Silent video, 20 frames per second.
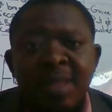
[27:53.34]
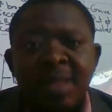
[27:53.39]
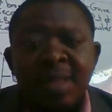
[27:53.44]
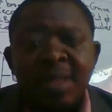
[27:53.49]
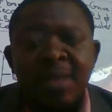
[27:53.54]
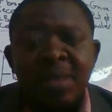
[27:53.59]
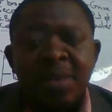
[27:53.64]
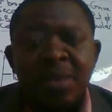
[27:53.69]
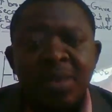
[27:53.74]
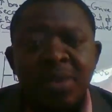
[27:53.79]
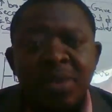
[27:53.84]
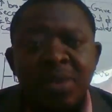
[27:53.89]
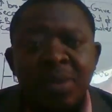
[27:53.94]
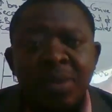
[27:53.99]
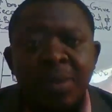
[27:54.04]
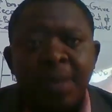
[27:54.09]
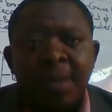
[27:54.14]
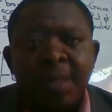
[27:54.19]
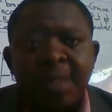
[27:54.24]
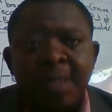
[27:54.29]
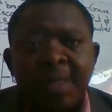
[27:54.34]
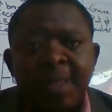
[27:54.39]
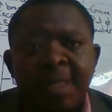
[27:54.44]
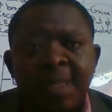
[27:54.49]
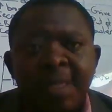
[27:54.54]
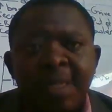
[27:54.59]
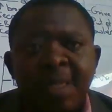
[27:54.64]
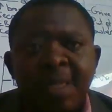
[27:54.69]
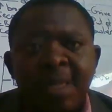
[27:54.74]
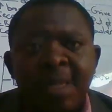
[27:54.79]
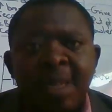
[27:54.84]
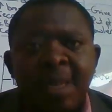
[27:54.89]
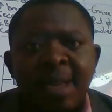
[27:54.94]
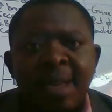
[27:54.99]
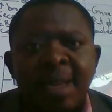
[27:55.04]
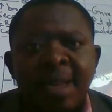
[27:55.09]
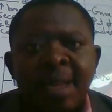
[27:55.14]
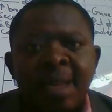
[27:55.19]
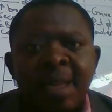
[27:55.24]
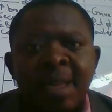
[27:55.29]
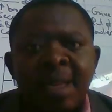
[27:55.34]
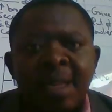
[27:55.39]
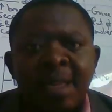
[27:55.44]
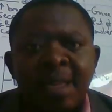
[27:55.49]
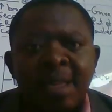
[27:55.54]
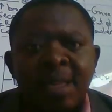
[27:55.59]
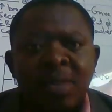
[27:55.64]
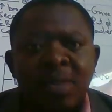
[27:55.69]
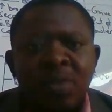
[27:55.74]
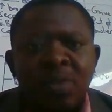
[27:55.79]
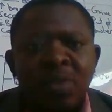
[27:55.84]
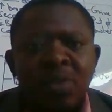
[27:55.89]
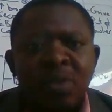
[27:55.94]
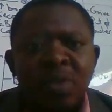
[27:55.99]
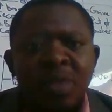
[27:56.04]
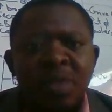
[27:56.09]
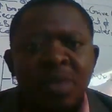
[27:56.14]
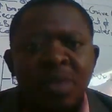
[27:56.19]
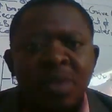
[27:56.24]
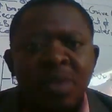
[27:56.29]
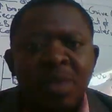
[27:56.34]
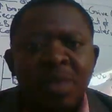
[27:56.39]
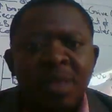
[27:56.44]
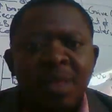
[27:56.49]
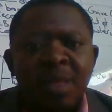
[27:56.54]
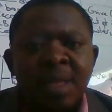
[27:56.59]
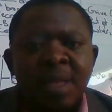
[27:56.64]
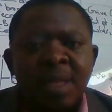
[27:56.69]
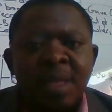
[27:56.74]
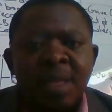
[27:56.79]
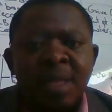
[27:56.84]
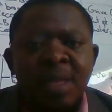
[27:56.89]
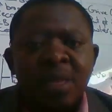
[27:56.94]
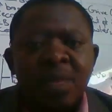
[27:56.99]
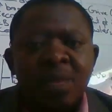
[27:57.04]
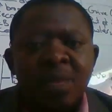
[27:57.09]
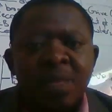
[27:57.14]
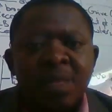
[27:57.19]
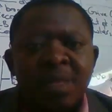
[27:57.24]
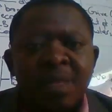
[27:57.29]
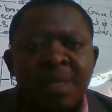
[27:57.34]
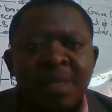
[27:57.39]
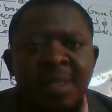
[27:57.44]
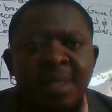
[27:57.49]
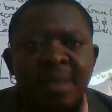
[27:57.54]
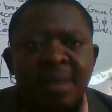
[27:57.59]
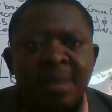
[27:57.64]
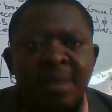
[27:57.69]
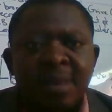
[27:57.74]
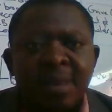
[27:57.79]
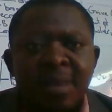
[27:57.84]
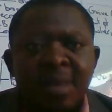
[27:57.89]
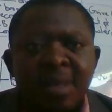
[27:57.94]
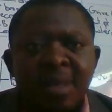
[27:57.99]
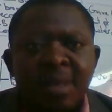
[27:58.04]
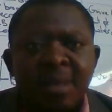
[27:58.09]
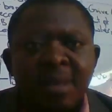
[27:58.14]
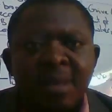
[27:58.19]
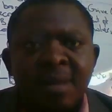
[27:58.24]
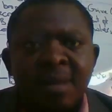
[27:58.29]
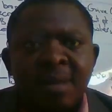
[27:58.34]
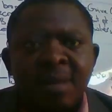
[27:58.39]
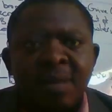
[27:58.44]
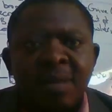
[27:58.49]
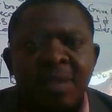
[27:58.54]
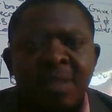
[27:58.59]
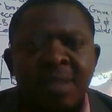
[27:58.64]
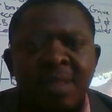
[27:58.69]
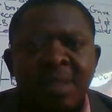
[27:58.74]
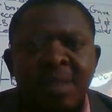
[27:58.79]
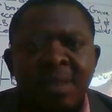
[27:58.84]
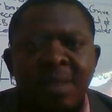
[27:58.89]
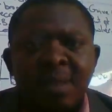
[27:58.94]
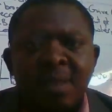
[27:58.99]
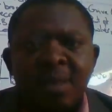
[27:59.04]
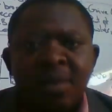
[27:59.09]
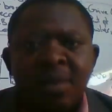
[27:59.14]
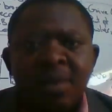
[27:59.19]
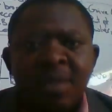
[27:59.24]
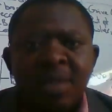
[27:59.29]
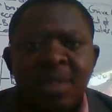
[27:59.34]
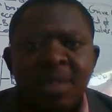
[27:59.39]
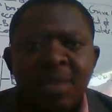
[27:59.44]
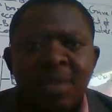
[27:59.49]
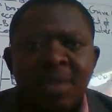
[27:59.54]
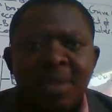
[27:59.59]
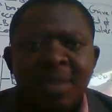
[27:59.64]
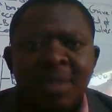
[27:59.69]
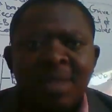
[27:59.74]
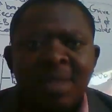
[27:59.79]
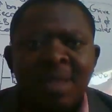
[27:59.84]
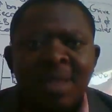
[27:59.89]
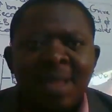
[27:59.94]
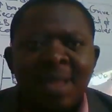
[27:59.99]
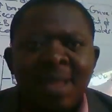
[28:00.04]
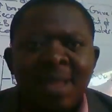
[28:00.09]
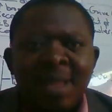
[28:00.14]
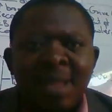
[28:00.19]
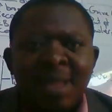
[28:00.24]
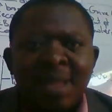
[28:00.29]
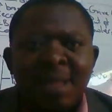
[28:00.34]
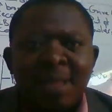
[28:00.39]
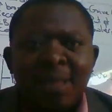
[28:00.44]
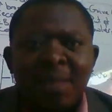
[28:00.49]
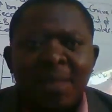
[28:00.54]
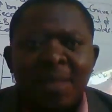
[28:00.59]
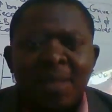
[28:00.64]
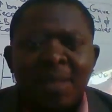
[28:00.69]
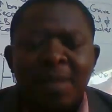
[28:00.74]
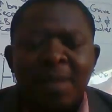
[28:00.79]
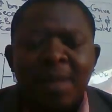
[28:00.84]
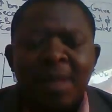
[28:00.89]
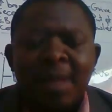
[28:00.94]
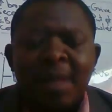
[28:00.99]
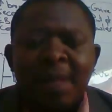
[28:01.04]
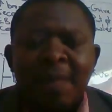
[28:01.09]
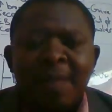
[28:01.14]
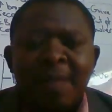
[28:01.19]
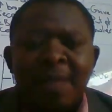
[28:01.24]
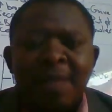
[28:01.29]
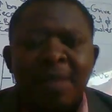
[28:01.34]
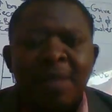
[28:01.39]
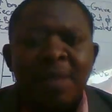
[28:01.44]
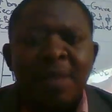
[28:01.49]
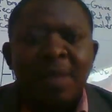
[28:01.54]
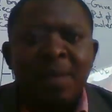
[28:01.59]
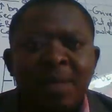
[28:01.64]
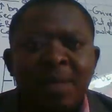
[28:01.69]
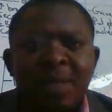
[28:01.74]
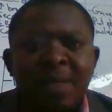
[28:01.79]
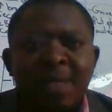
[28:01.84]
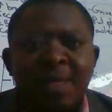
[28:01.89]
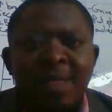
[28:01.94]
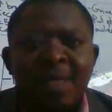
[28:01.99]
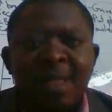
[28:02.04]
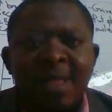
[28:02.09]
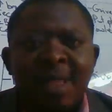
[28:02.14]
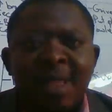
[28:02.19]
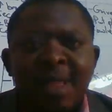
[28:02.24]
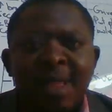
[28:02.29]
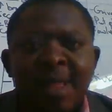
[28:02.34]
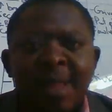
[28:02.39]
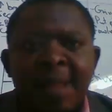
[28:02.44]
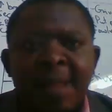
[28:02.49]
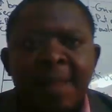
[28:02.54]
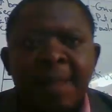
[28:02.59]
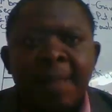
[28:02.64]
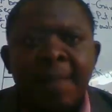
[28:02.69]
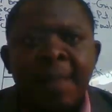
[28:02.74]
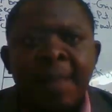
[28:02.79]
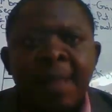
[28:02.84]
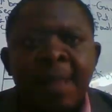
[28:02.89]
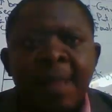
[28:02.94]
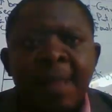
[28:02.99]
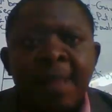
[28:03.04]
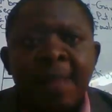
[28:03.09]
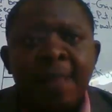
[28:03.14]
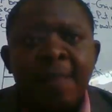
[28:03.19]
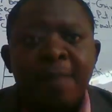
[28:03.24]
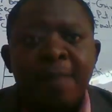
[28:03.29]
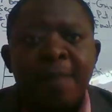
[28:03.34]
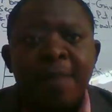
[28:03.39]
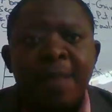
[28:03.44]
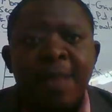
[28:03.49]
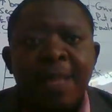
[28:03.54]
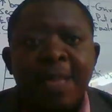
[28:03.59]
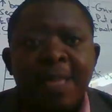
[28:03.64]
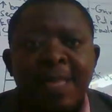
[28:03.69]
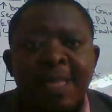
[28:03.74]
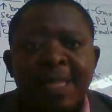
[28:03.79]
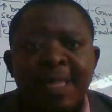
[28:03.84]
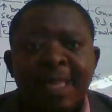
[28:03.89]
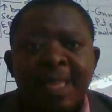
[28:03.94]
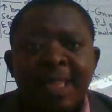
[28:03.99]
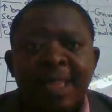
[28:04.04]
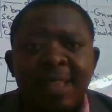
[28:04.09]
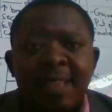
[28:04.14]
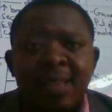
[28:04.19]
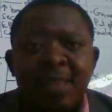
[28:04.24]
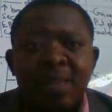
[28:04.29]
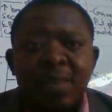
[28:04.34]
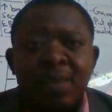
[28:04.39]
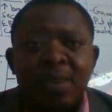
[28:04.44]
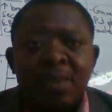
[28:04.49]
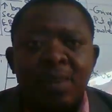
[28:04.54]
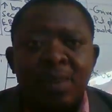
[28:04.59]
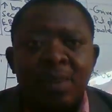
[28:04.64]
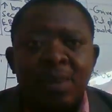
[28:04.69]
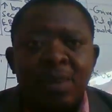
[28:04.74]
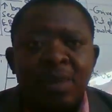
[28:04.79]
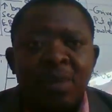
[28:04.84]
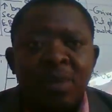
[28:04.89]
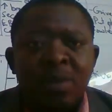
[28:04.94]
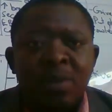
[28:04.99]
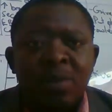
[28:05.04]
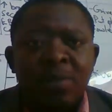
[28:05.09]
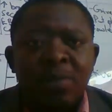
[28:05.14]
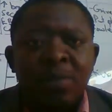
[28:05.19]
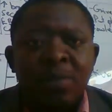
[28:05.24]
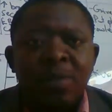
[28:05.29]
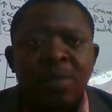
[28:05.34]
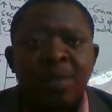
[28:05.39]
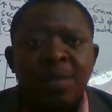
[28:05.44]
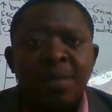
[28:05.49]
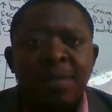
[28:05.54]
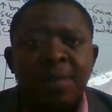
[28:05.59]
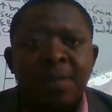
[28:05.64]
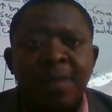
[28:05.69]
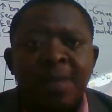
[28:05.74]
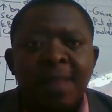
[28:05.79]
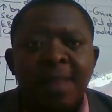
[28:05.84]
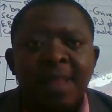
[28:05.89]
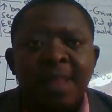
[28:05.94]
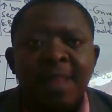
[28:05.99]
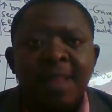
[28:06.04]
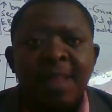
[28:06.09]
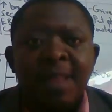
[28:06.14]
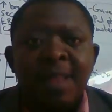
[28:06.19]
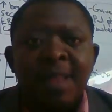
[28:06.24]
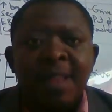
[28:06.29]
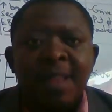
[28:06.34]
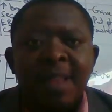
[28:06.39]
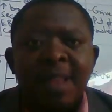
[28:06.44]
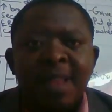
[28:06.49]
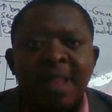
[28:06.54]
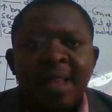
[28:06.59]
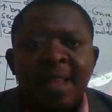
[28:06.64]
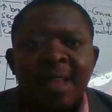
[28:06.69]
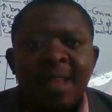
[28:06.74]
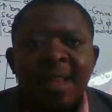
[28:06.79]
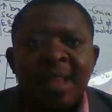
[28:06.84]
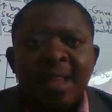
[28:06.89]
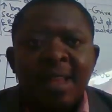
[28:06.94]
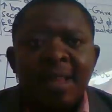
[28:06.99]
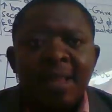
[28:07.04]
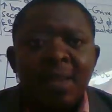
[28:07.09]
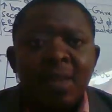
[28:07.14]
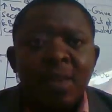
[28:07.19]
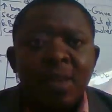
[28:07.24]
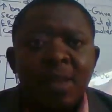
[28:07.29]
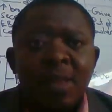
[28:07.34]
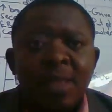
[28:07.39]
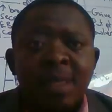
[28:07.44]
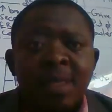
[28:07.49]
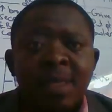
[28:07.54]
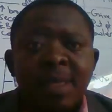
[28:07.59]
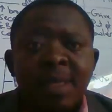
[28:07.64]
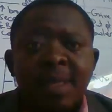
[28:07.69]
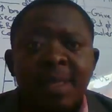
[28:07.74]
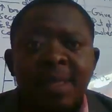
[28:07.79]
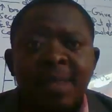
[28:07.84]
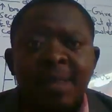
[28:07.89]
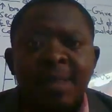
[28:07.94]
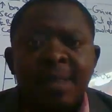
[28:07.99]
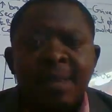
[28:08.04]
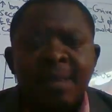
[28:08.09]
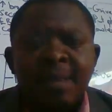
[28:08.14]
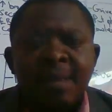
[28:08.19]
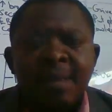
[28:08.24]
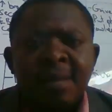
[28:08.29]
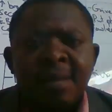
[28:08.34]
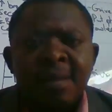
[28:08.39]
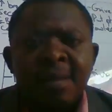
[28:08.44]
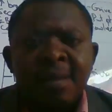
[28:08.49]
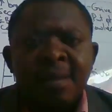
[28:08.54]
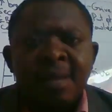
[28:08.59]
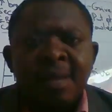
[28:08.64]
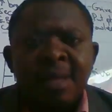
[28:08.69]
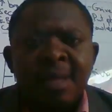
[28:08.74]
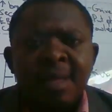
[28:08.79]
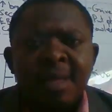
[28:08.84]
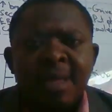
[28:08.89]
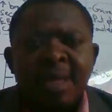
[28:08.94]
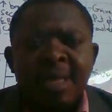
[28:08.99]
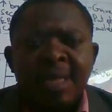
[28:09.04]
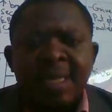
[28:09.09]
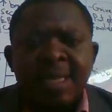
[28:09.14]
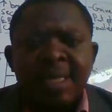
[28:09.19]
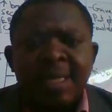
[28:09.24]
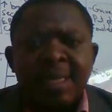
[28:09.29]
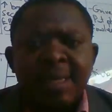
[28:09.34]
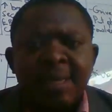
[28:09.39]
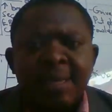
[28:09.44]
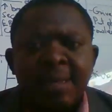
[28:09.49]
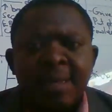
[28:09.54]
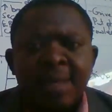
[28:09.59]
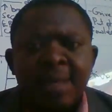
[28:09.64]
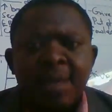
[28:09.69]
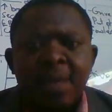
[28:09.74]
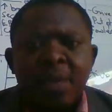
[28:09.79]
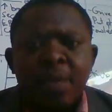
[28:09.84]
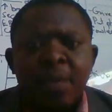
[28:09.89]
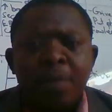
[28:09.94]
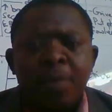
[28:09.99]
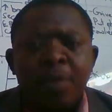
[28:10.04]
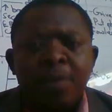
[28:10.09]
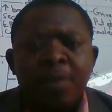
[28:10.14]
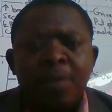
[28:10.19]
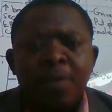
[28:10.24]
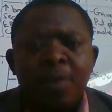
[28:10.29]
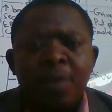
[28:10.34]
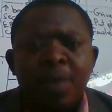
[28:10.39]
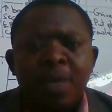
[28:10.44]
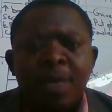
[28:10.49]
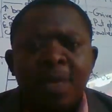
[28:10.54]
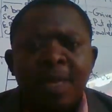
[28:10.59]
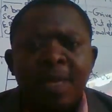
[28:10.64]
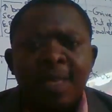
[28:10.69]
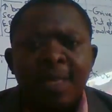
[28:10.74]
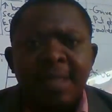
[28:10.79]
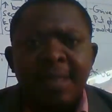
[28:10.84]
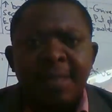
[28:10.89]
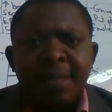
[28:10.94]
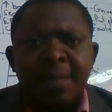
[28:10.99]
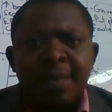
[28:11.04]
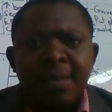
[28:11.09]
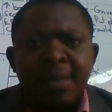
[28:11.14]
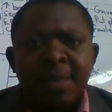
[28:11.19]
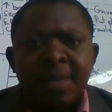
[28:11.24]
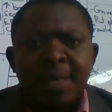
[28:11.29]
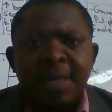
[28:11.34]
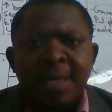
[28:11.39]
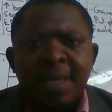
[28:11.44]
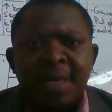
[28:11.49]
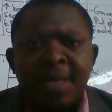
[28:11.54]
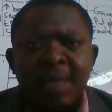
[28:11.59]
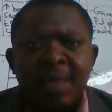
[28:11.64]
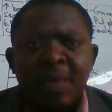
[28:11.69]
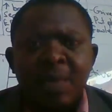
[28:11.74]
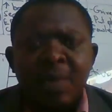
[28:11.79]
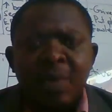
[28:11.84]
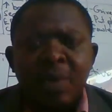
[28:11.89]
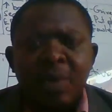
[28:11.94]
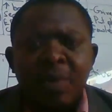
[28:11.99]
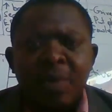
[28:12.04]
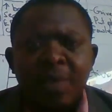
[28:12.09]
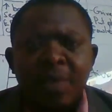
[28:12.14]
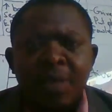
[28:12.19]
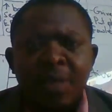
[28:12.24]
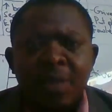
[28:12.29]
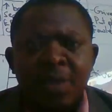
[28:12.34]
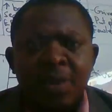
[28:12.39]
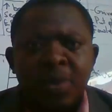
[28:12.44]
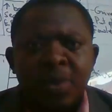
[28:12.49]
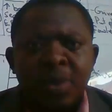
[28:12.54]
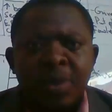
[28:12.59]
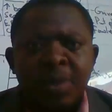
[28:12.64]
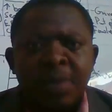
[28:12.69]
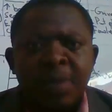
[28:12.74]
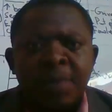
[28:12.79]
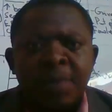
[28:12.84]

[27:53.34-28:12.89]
the social part, and then other starts to do with the way the risks or the risk or relations that the patient may have. And then we the CA there, FBICA to denote fluid breathing, immunity, and the likes. But I hope you analyzed the board and you know you have understood